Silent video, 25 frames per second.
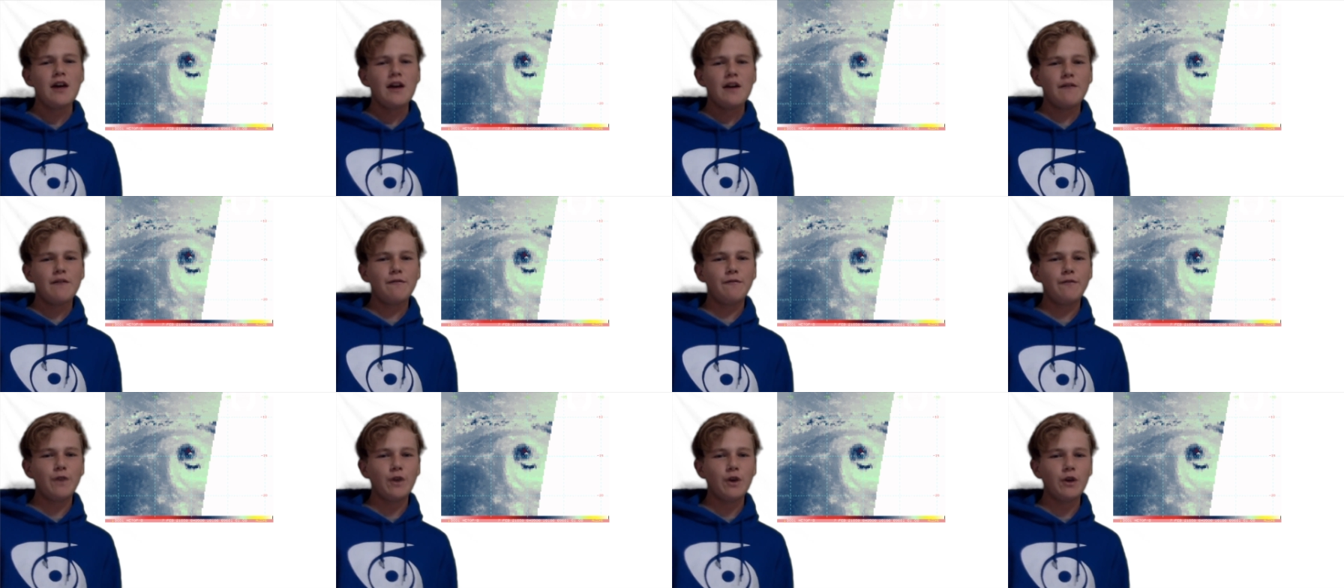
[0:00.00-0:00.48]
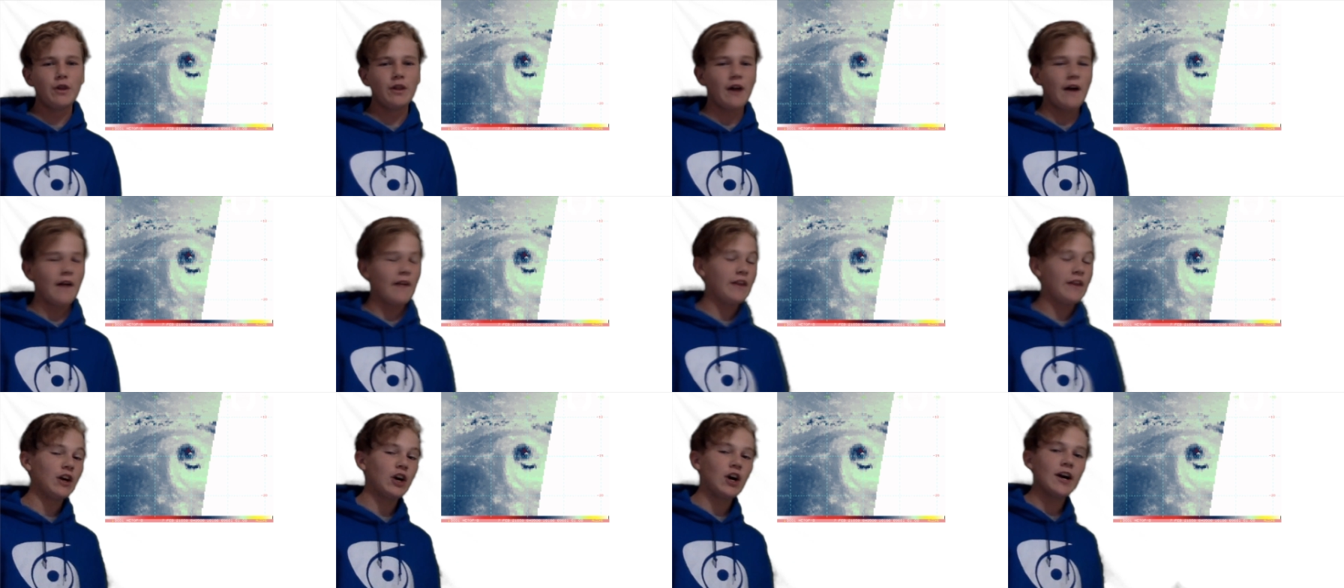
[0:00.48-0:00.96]

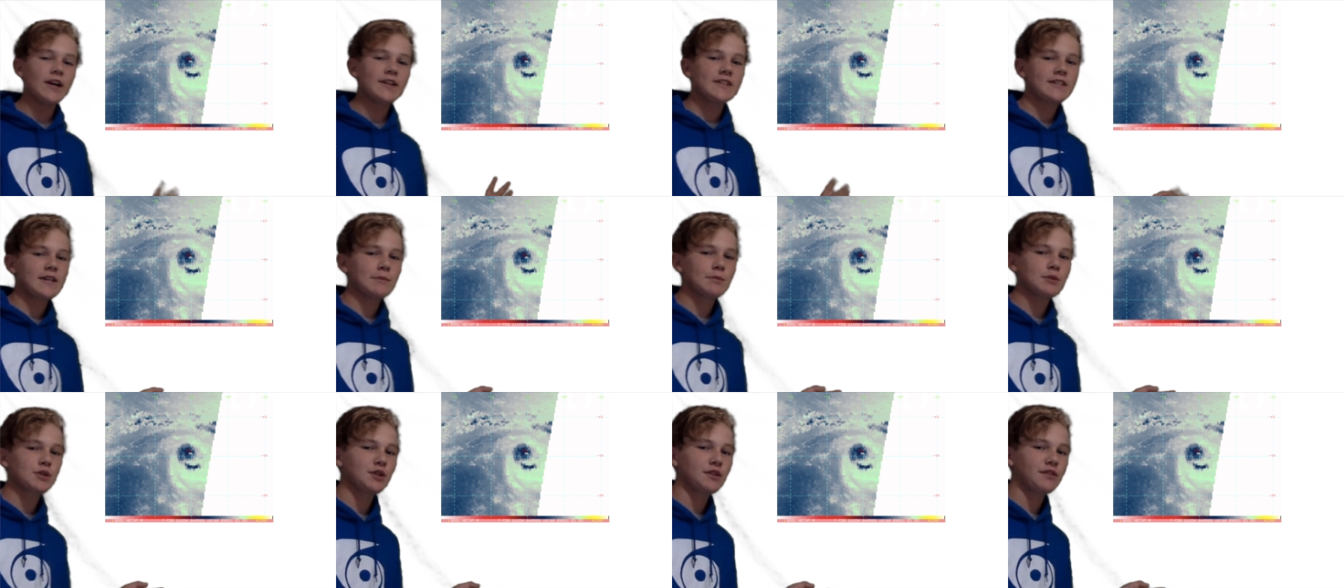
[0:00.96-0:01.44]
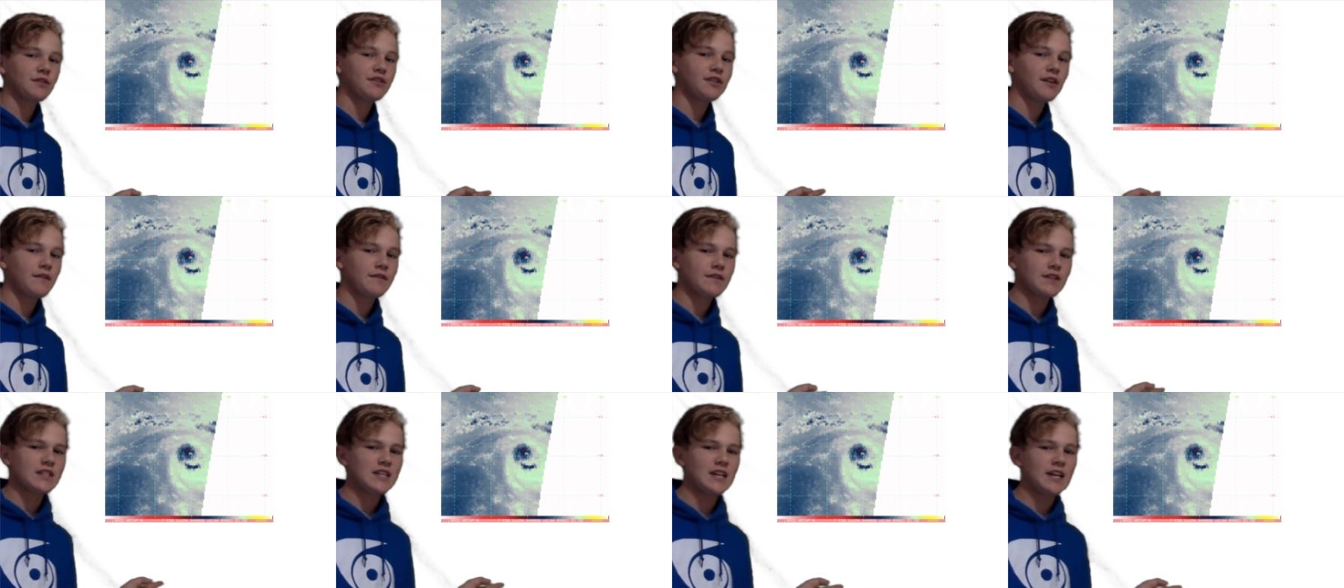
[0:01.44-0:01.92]
further. The eye temperature is
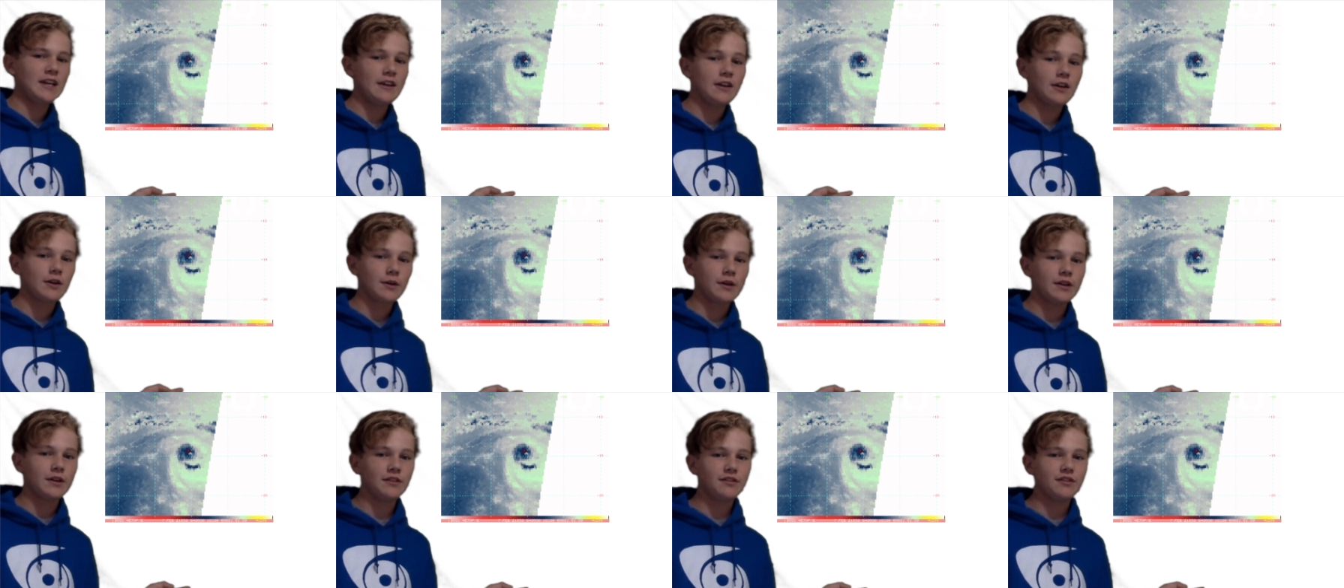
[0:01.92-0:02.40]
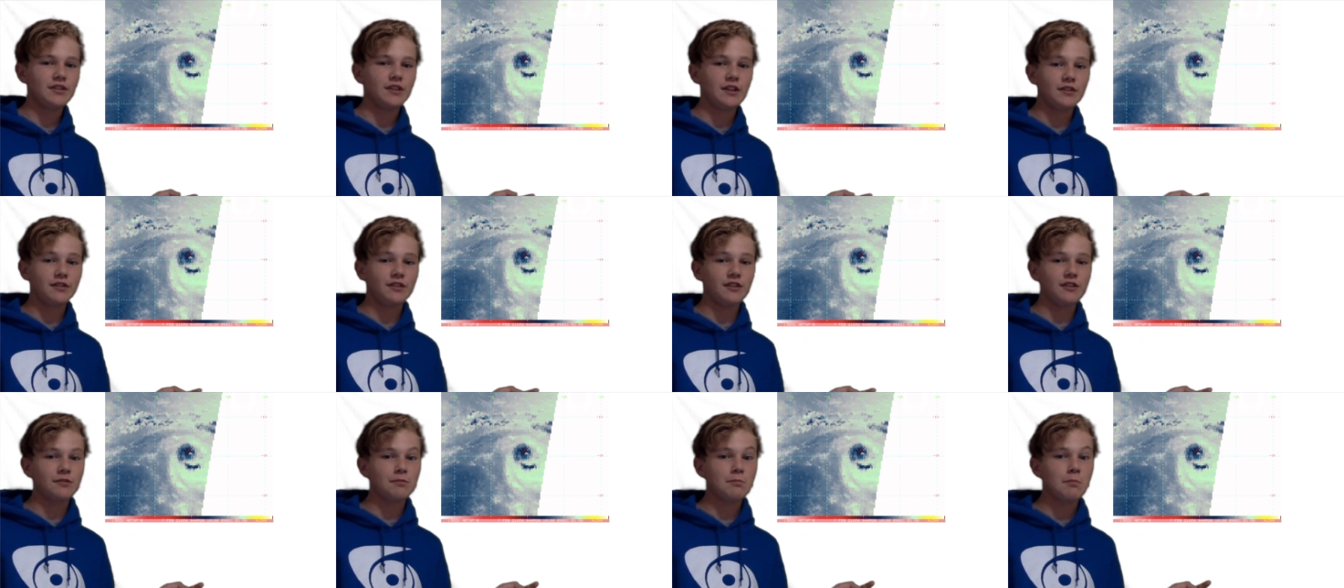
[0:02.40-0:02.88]
seventeen degrees
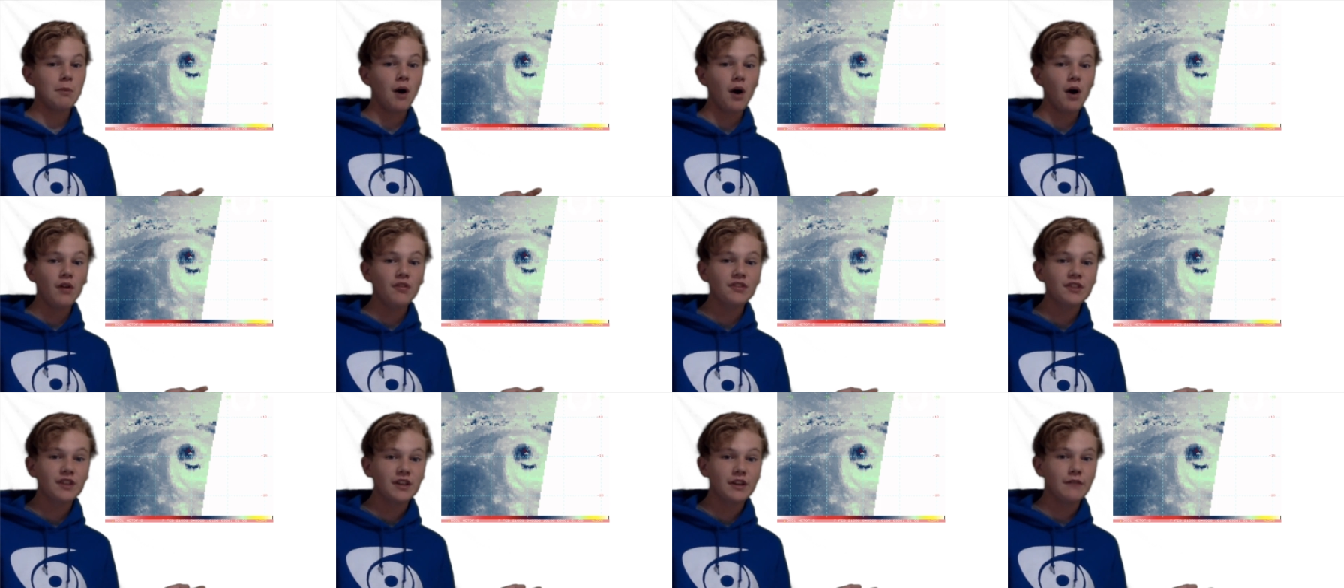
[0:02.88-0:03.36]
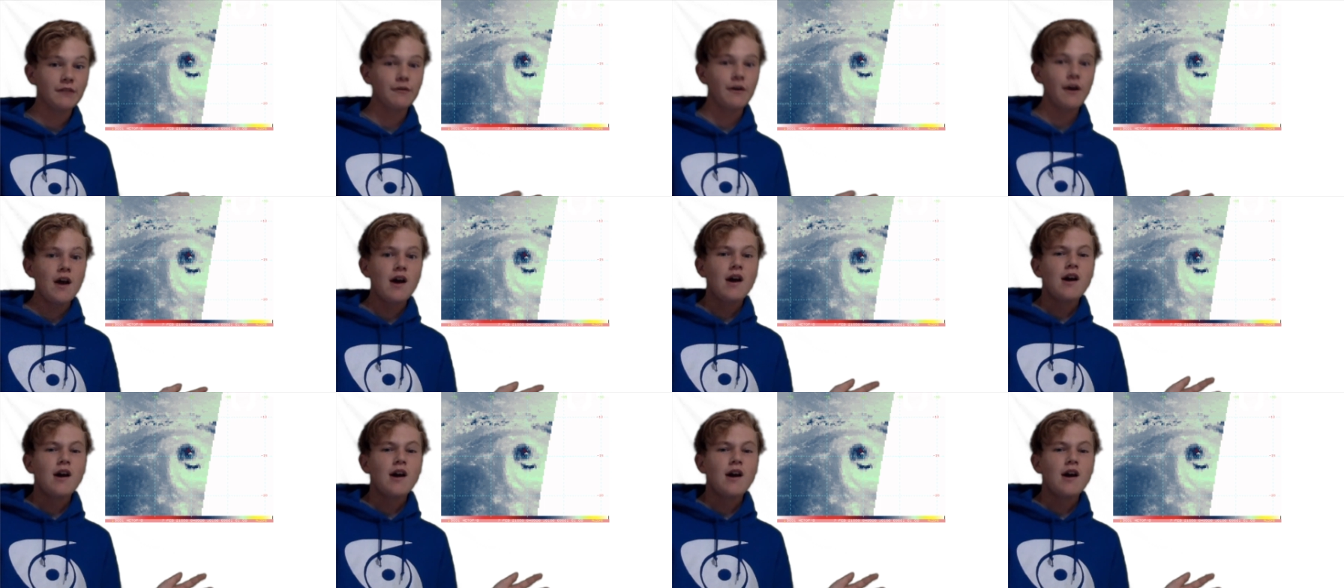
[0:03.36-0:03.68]
Celsius positive